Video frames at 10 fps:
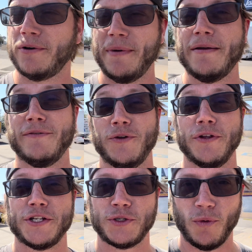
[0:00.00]
maybe even do the
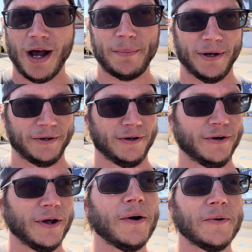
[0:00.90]
swap under her
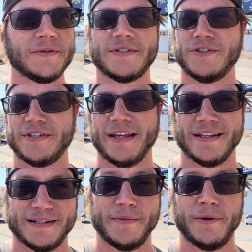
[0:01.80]
nose, just say that
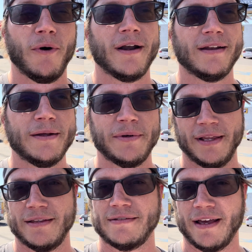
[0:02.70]
somebody wanted it, but
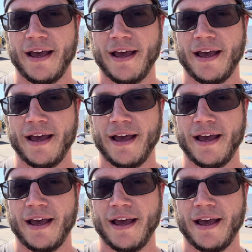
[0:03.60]
then say,